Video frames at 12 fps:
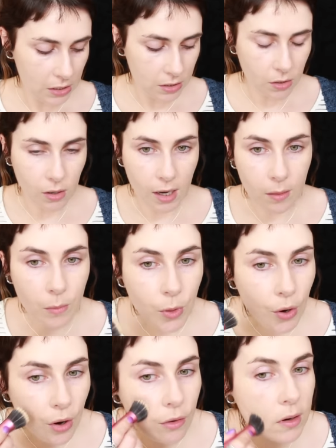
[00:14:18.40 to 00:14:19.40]
So I'm
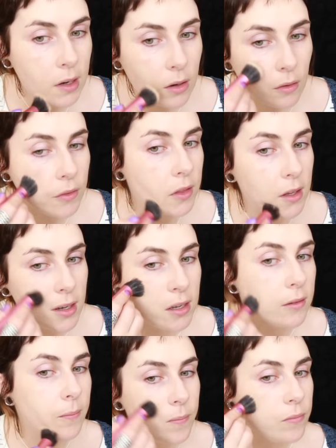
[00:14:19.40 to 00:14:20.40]
thoroughly loving
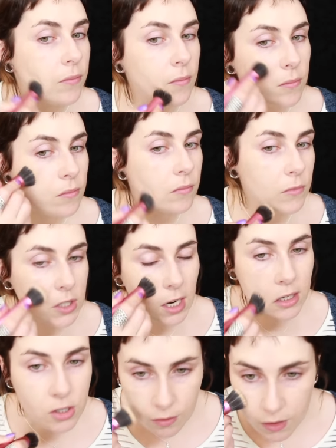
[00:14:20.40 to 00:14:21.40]
the
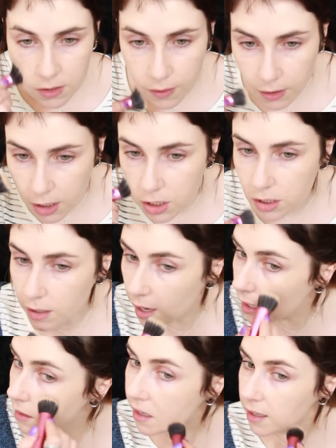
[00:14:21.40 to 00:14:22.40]
texture of this foundation,
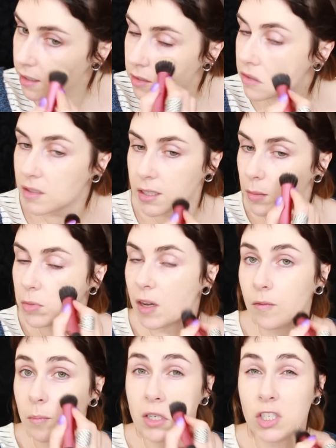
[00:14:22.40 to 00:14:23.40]
and yeah, it doesn't seem to
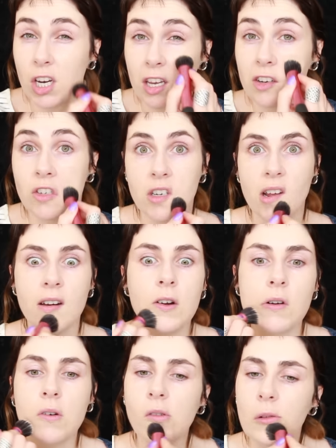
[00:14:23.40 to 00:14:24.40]
have been changed
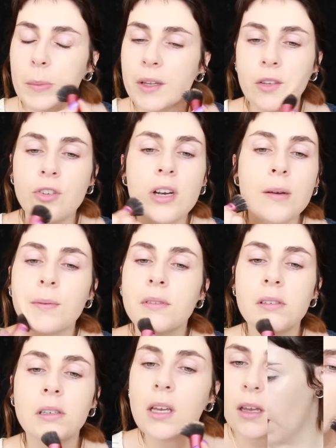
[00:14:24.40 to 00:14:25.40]
at all by the
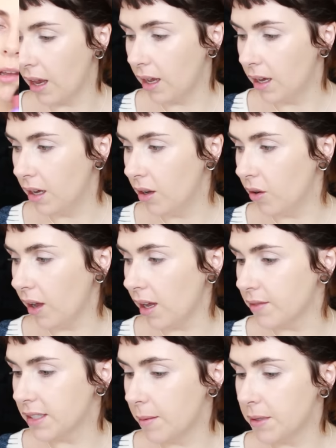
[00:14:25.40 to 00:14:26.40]
drops.
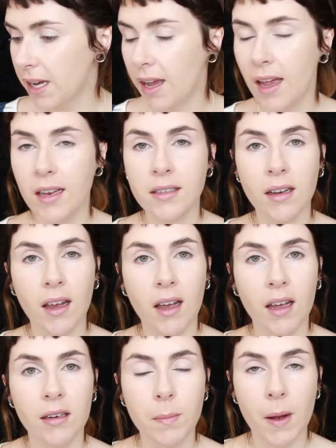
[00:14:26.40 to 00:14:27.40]
Okay, I've skipped ahead
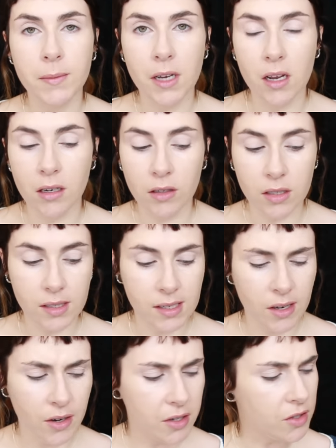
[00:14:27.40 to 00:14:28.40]
and popped on
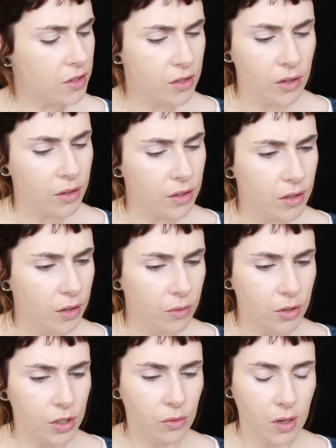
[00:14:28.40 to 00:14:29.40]
concealer, because there's nothing
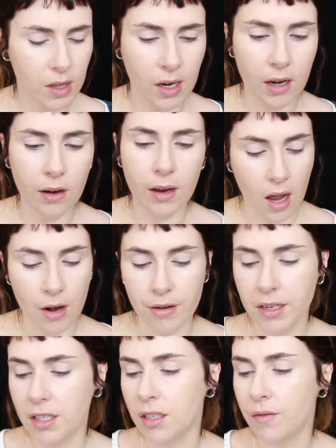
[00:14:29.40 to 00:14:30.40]
new to show you there. I
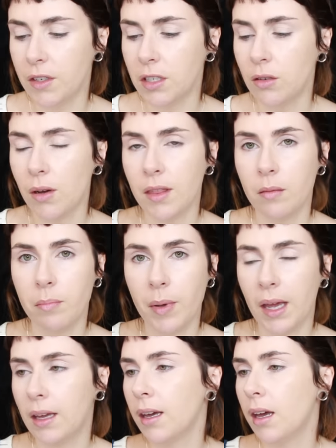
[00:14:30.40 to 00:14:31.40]
already did a video on the
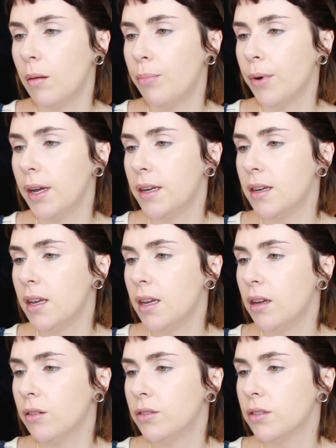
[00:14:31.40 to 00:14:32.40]
Becca
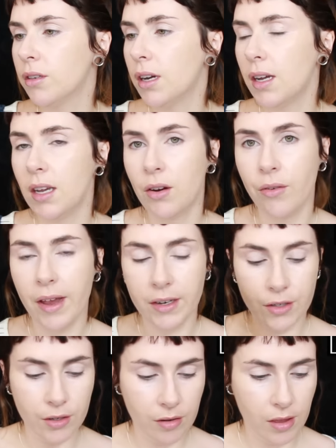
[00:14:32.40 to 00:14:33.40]
brightening under eye
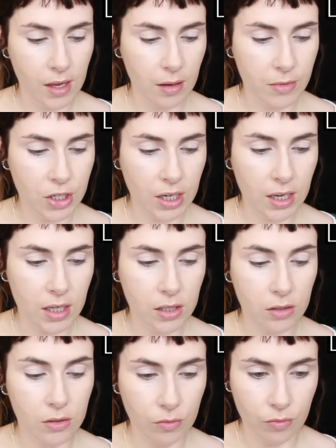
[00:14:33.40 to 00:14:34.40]
corrector thingamajiggy,
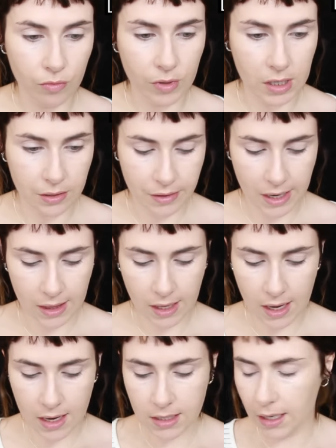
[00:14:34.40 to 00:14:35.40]
so really rate
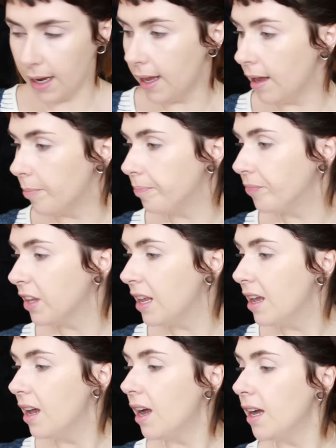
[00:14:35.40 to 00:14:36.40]
that. Um,
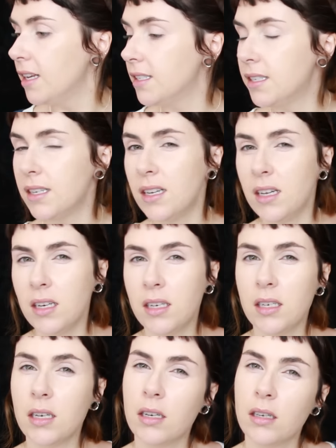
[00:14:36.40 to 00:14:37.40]
I
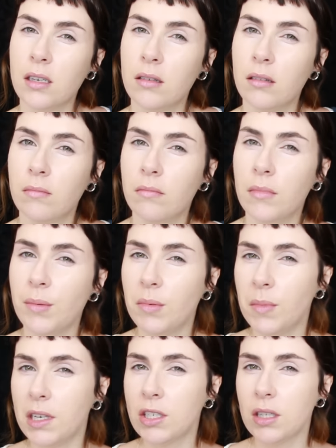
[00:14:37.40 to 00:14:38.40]
did
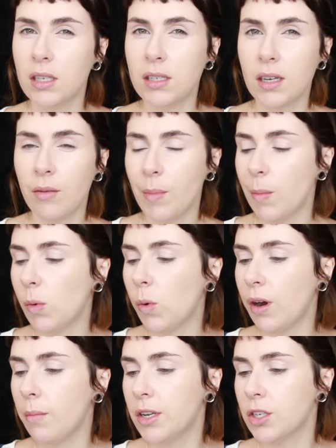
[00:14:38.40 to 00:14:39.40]
maybe mention this, I can't remember
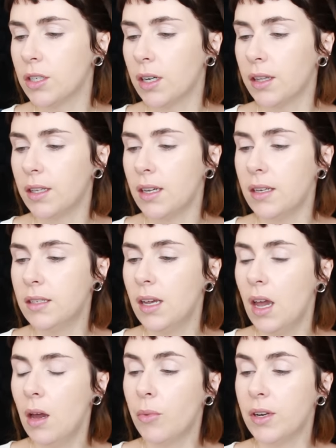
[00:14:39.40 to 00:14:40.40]
where I mentioned about this,
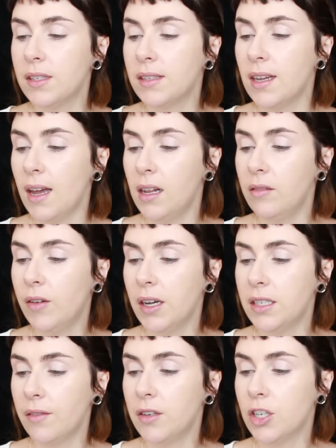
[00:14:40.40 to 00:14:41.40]
but it's the E L F
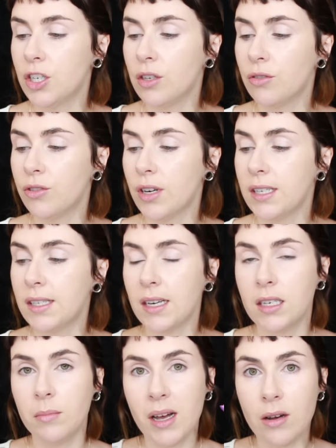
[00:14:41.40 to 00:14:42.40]
High Definition Under Eye
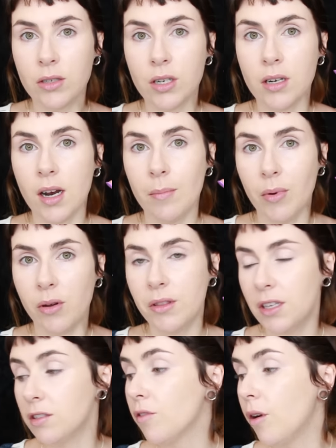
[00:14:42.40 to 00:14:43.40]
Setting Powder. I
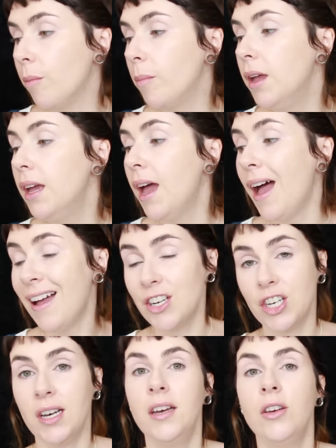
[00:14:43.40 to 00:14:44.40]
bought this from
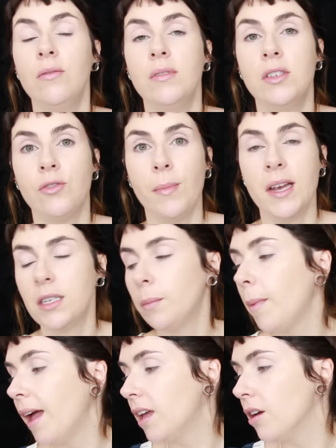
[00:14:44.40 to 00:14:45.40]
Ashleen, who is
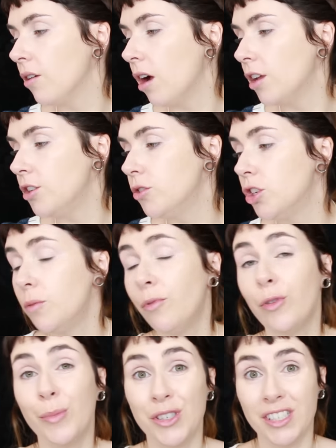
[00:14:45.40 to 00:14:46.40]
Dramatic Mac here on YouTube,
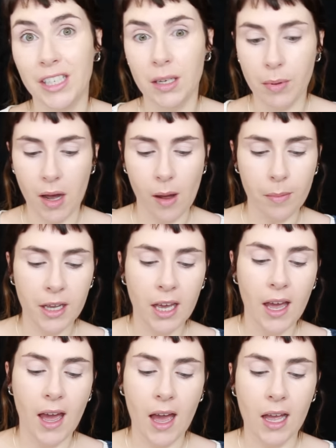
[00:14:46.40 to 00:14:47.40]
from her Depop,
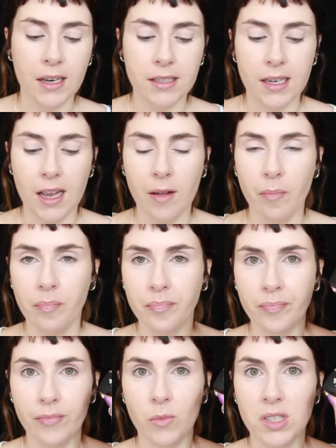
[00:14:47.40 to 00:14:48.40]
and um,
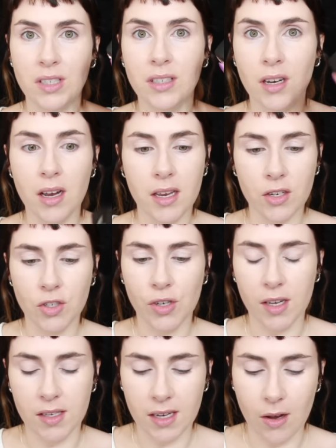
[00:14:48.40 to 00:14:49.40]
was dying to
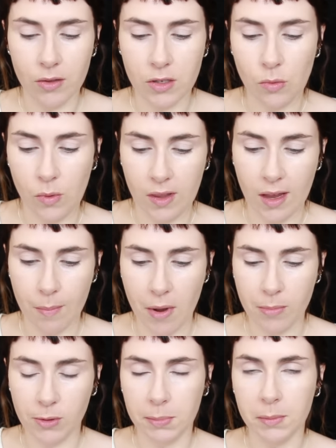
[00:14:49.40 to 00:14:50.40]
try this out, so when that
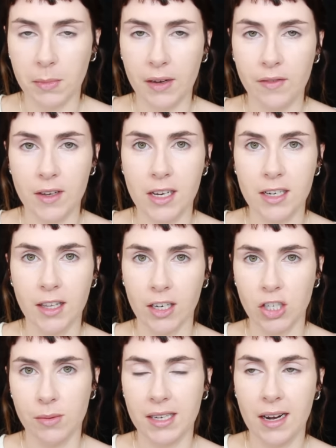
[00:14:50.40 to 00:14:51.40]
popped up in my feed
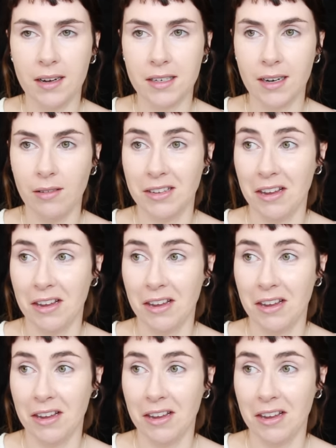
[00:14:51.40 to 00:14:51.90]
that she was selling it, I